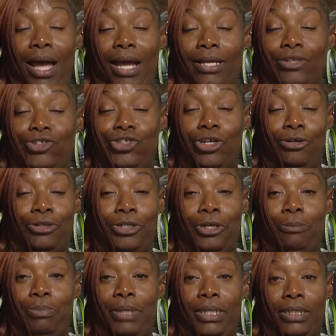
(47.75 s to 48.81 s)
I jumped
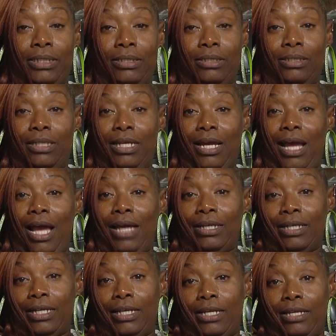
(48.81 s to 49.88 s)
up and
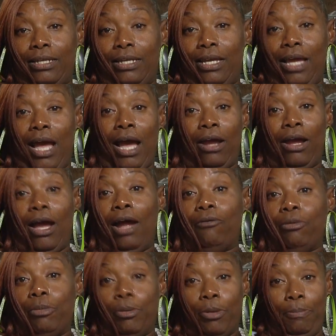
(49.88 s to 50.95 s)
I, I, I
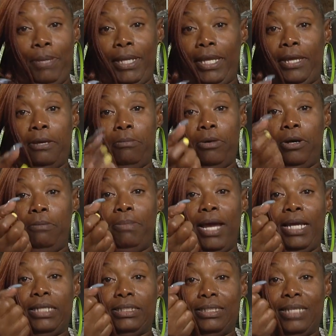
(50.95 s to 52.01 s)
remember picking him up
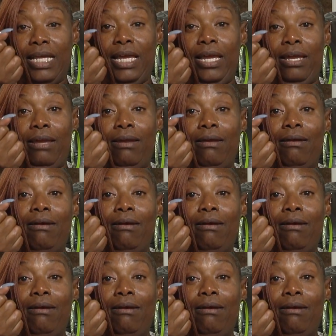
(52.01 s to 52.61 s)
by his neck